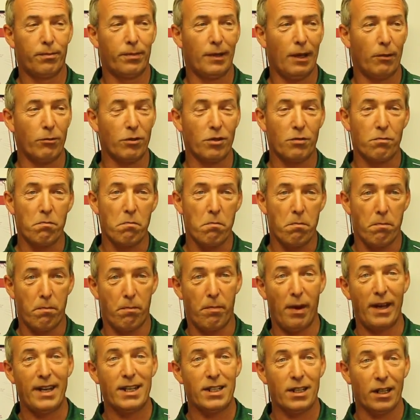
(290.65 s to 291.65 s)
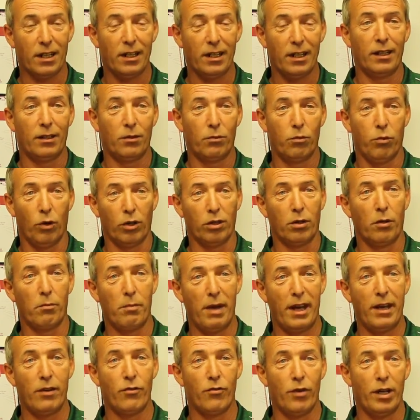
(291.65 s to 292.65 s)
that was basically one of the
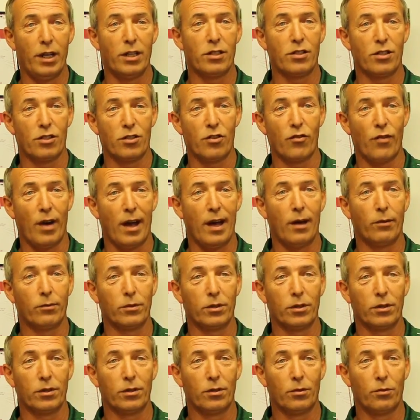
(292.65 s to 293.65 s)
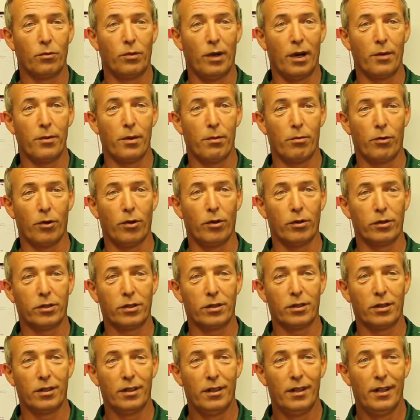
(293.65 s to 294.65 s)
main reasons around why we
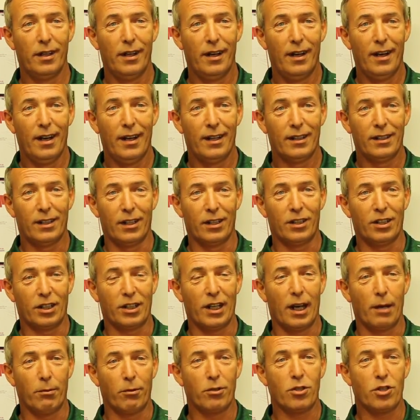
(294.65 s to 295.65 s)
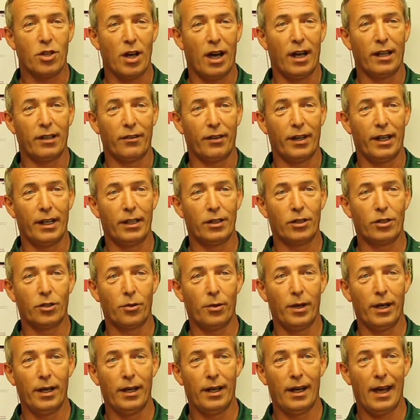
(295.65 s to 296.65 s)
brought the disabled side of it
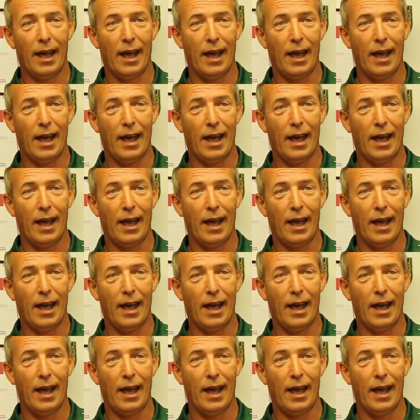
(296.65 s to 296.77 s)
into it.